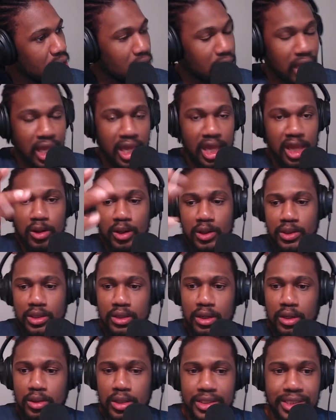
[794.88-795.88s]
he doesn't
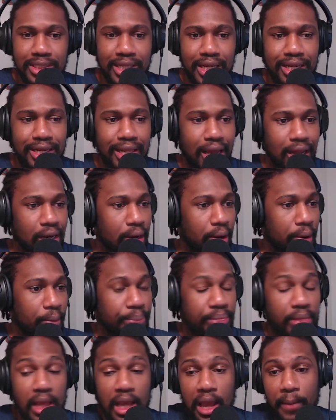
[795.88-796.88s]
understand that.
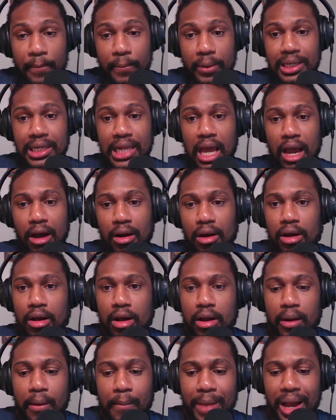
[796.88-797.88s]
But now,
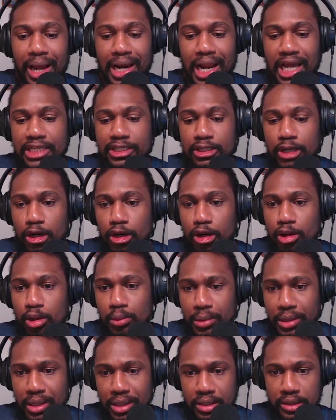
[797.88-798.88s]
my last
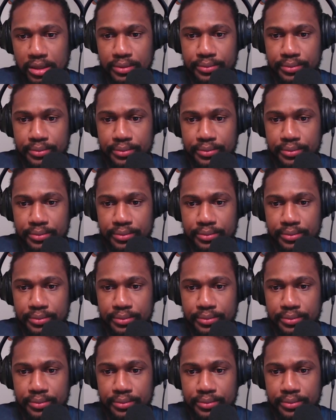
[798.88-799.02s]
argument.